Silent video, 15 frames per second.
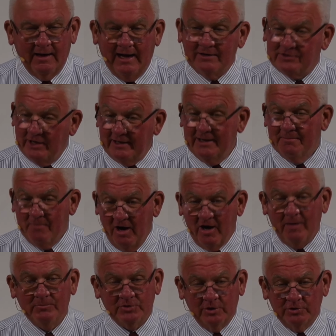I'll tell you,
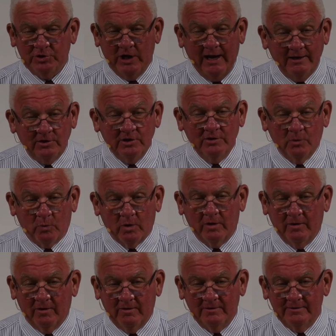moms are changing the
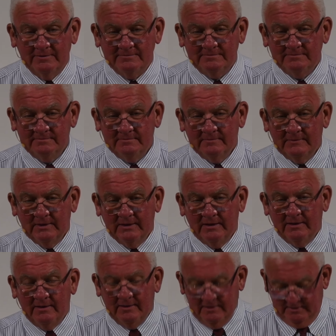world
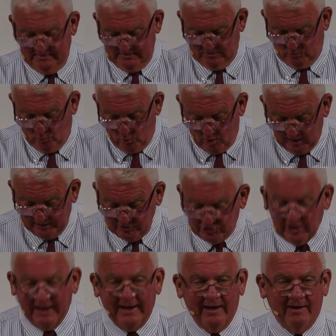one
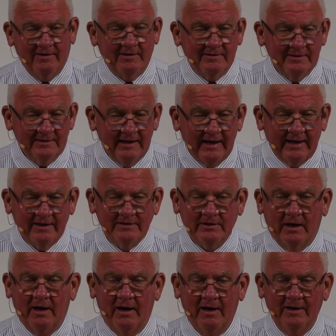child at a
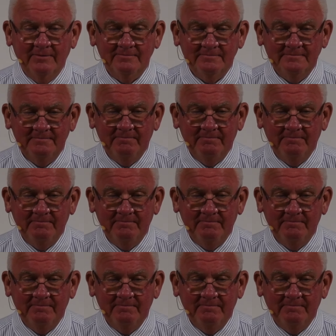time.